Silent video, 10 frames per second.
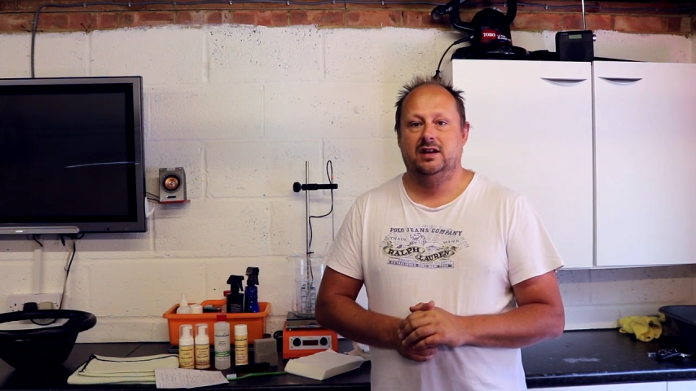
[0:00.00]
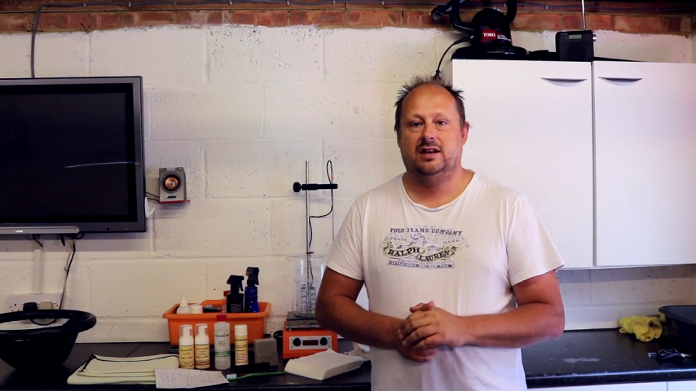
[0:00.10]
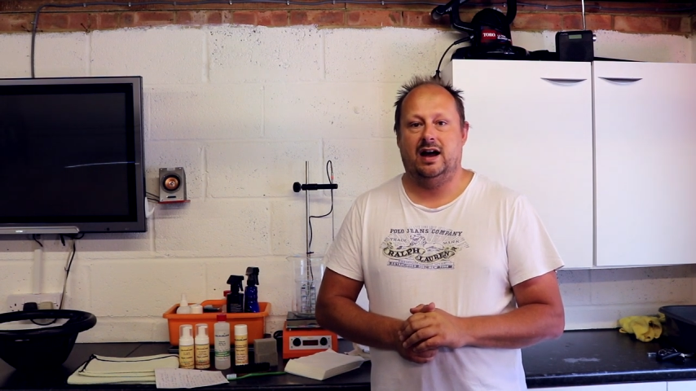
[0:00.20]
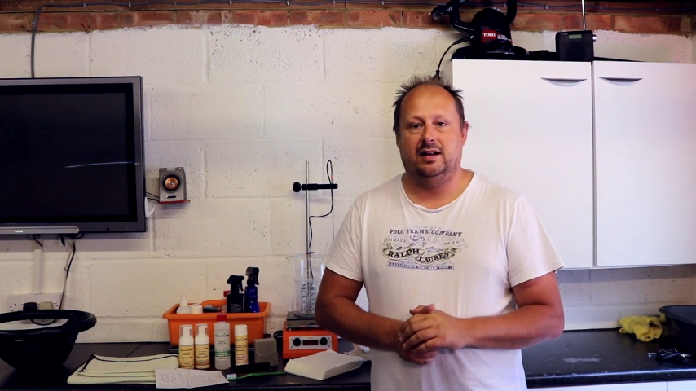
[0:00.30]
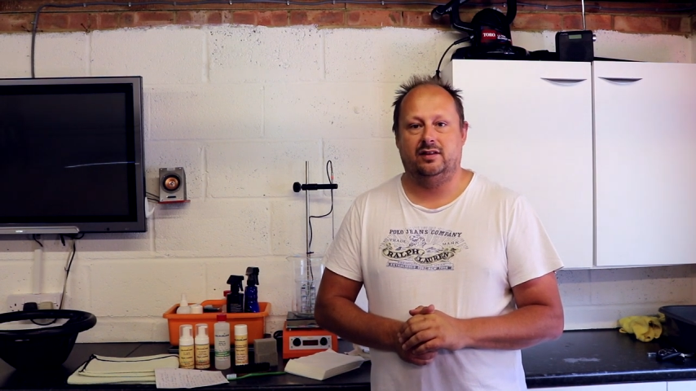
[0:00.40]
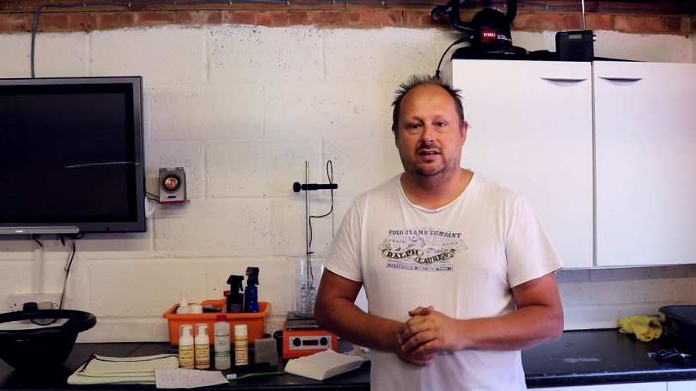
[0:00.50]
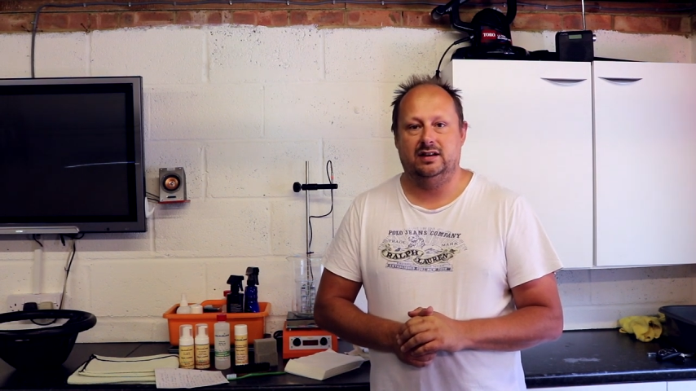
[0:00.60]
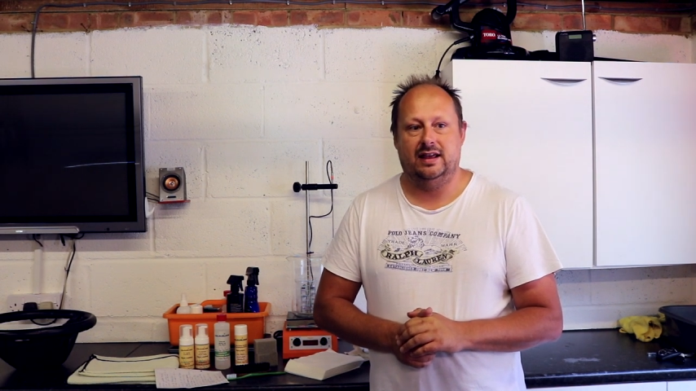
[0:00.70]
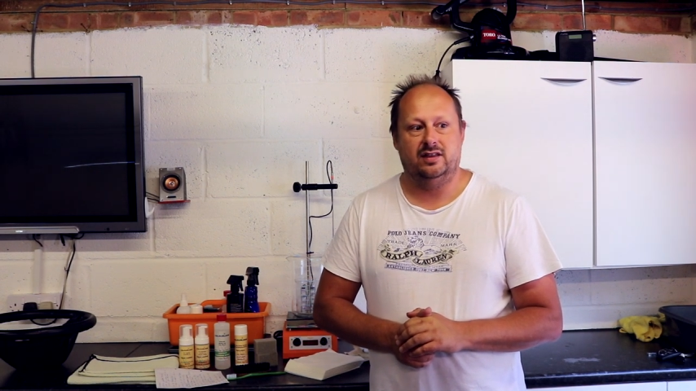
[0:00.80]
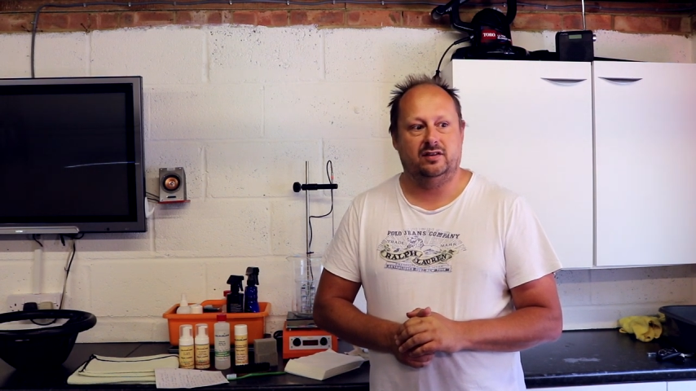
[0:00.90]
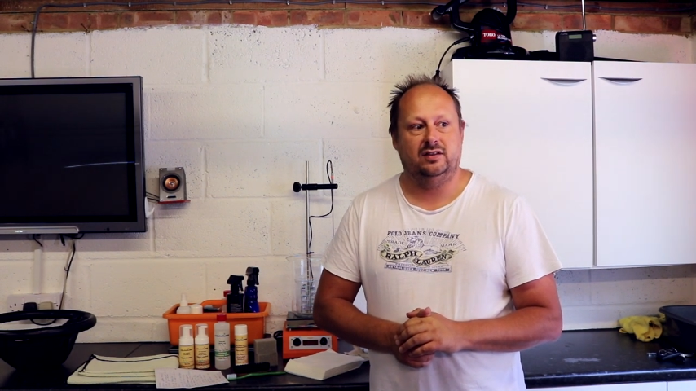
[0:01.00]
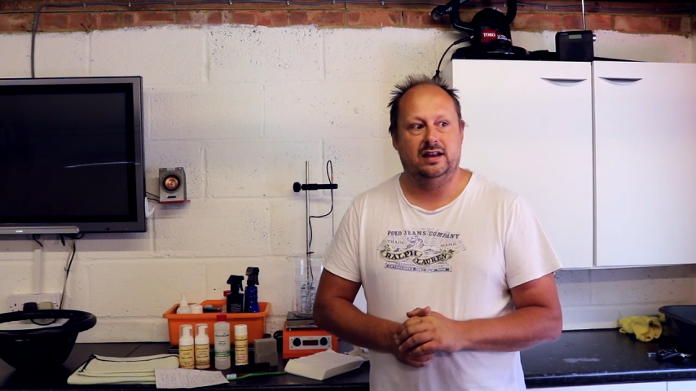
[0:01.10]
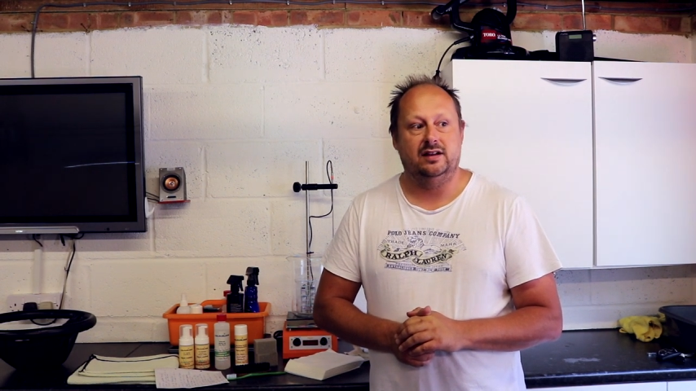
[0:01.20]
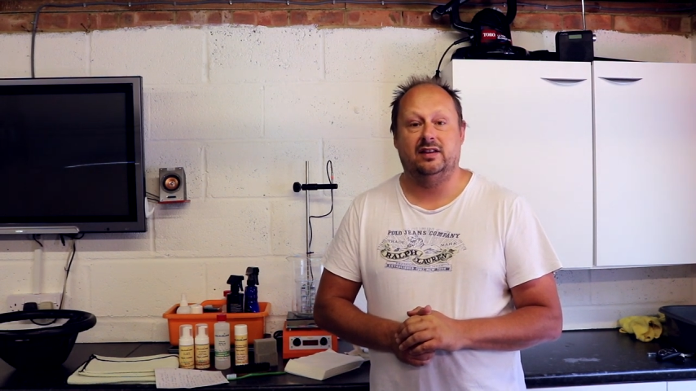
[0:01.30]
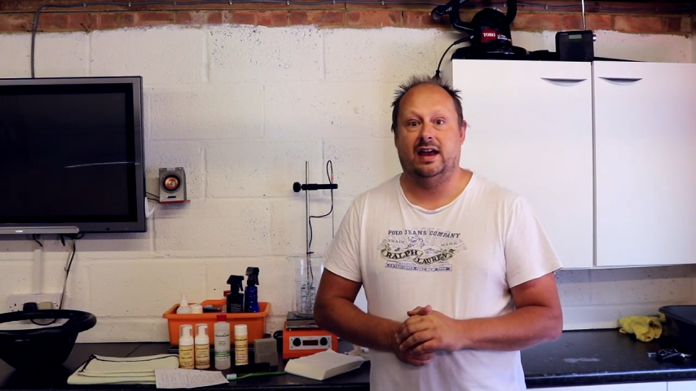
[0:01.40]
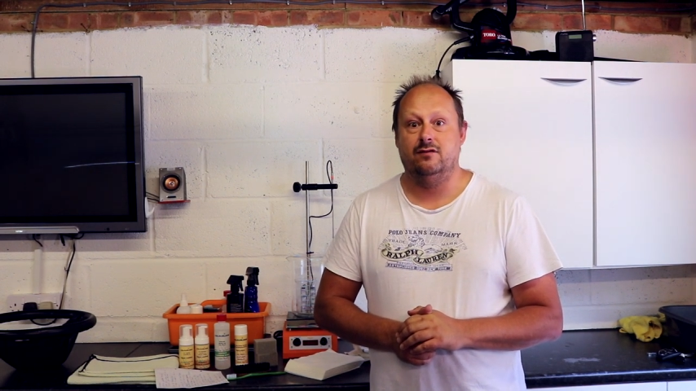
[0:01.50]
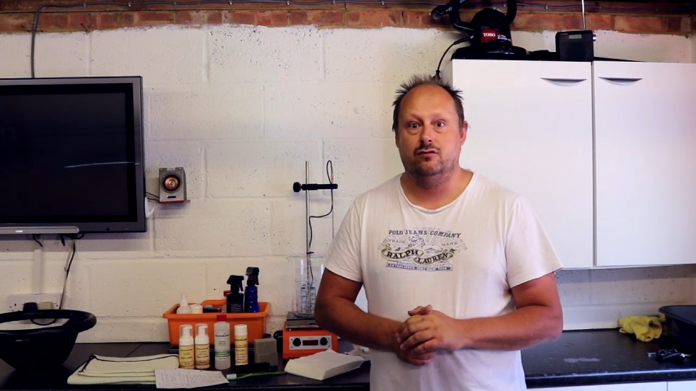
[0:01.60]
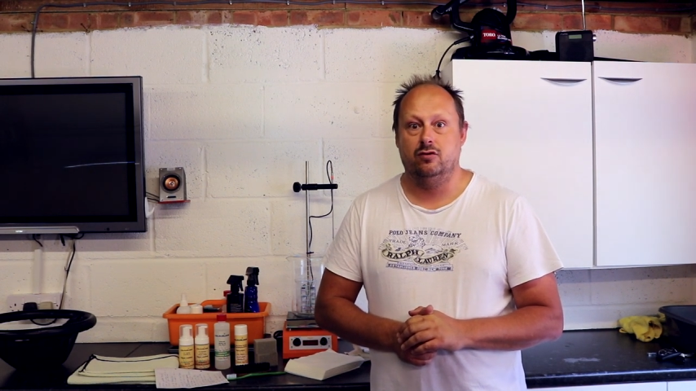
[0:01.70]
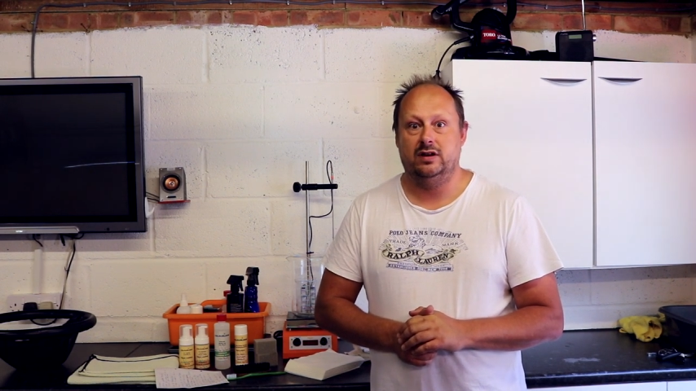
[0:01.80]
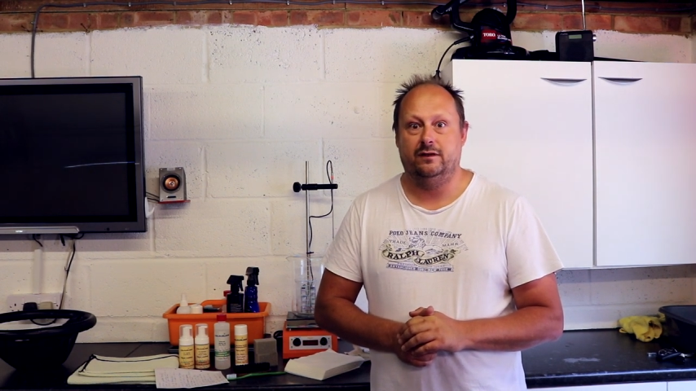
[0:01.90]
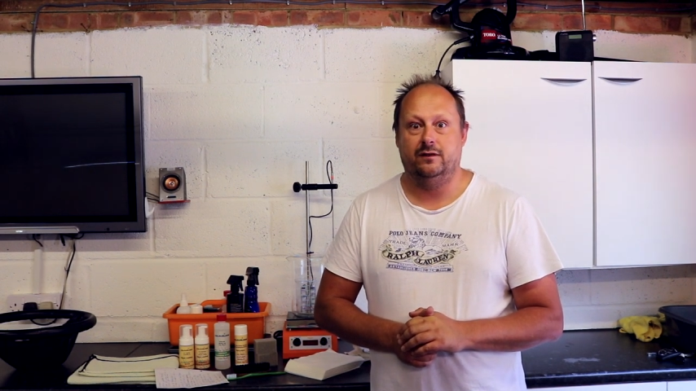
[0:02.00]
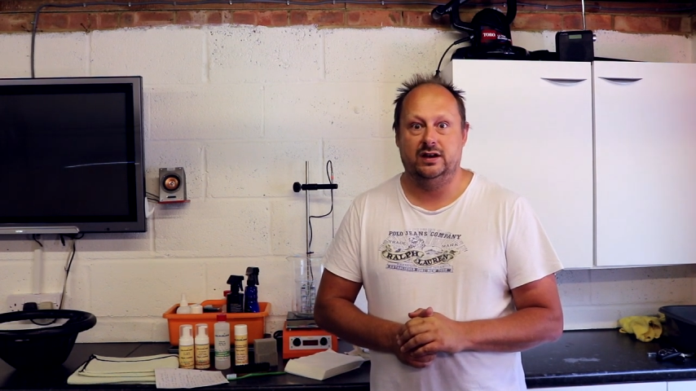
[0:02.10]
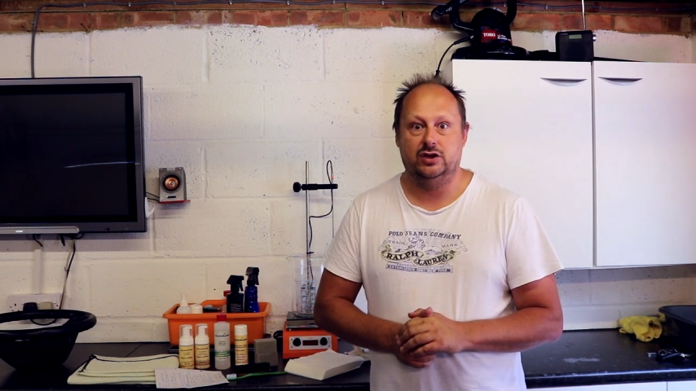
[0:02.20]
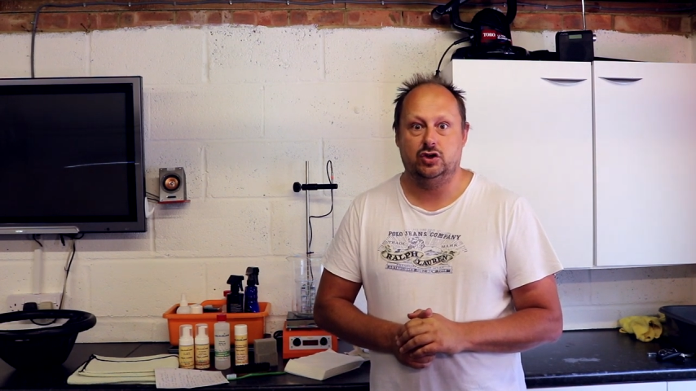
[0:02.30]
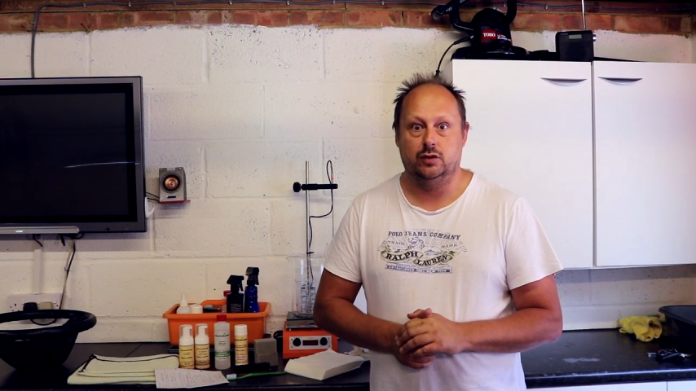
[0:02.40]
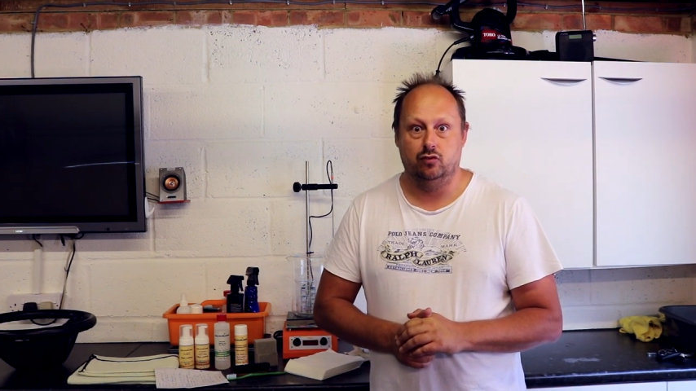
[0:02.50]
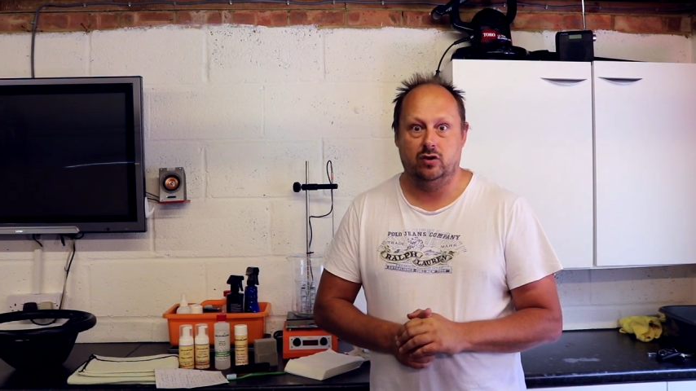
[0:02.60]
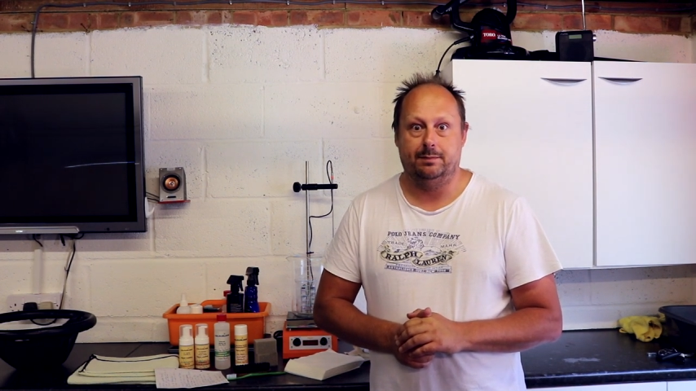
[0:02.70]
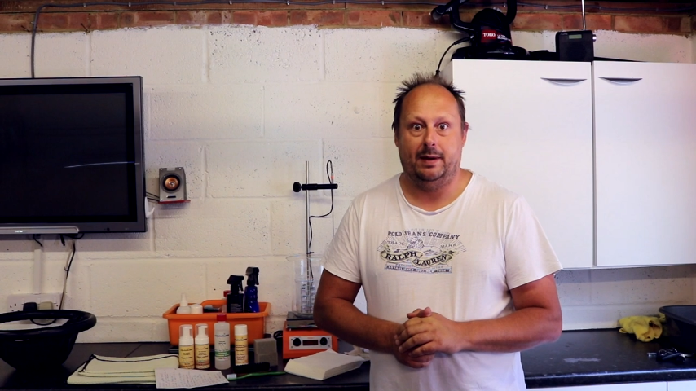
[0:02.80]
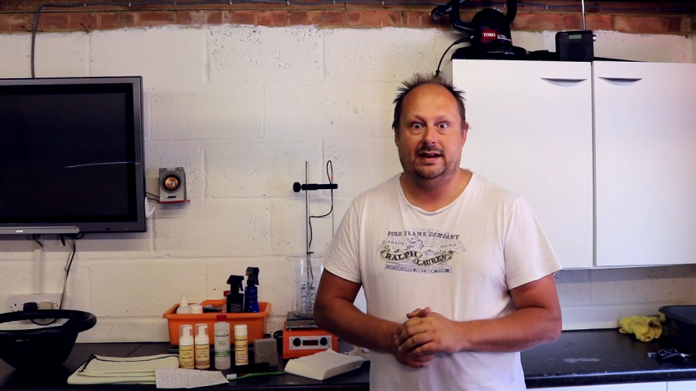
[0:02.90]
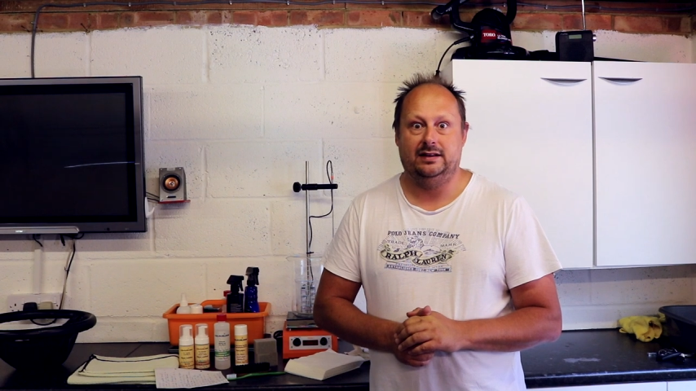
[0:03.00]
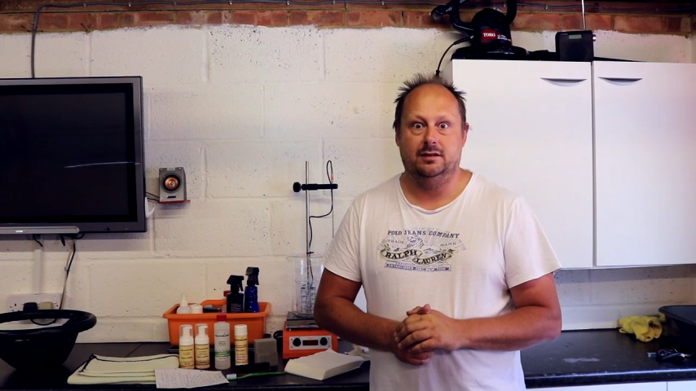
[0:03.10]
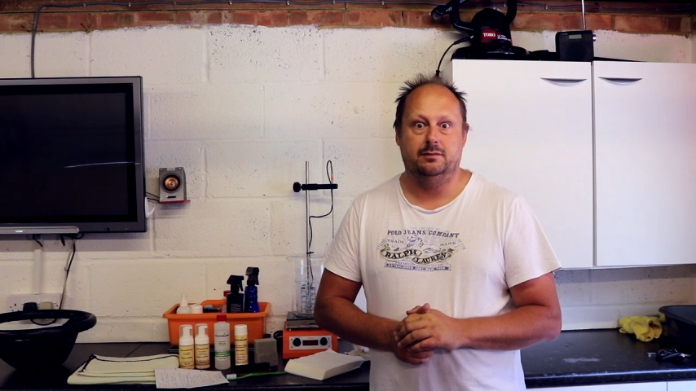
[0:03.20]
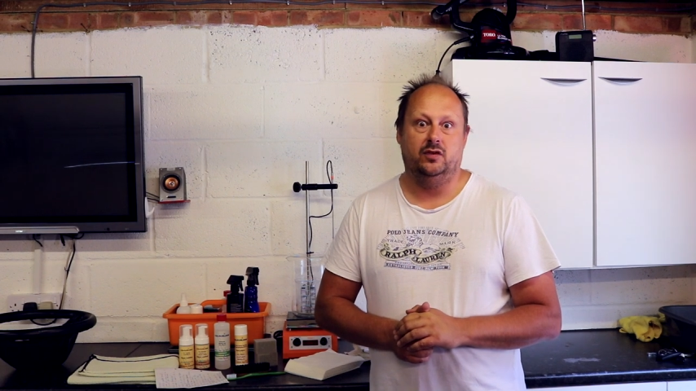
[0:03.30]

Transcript: cuts in leather seats and refinish them, repaint them,